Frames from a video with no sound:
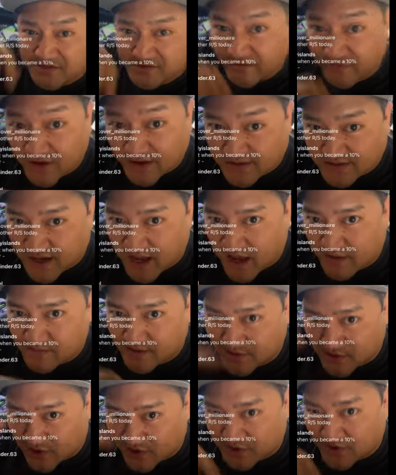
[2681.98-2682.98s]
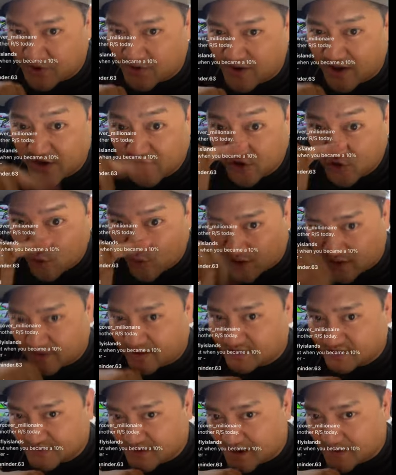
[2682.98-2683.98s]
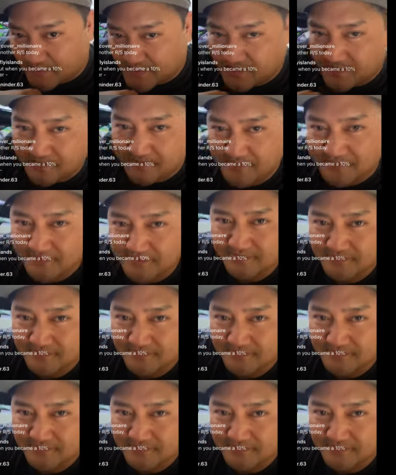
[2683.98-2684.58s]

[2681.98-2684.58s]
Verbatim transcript: because if you get scammed, it's on you and you want to get scammed.